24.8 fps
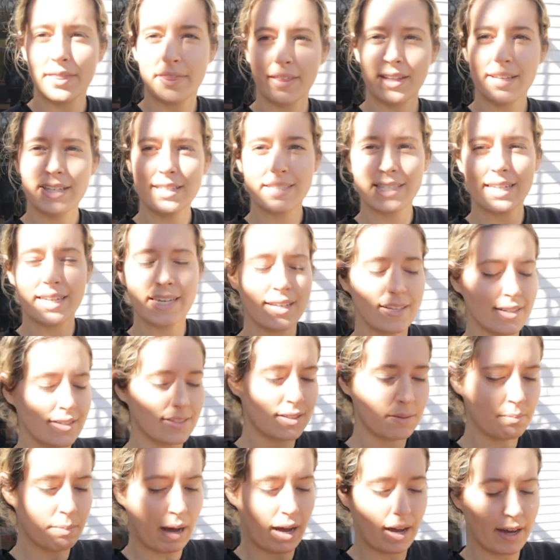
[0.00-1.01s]
this
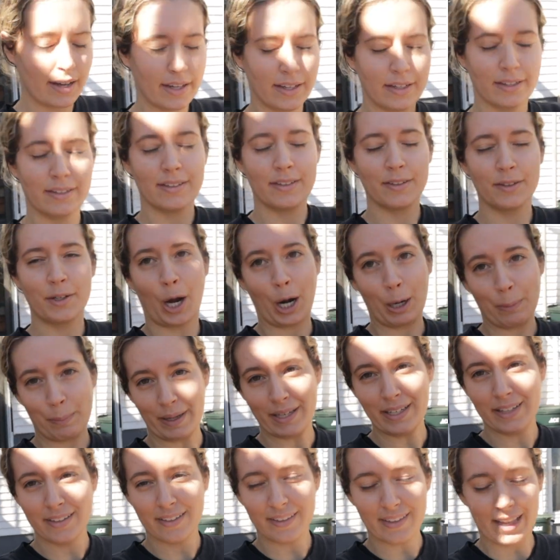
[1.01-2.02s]
is my
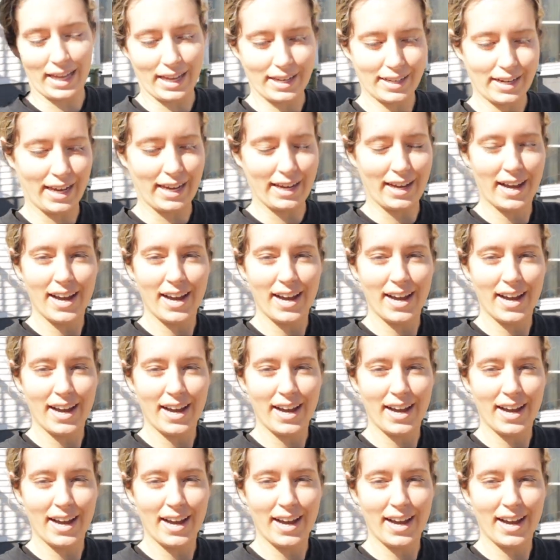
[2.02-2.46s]
carpet that I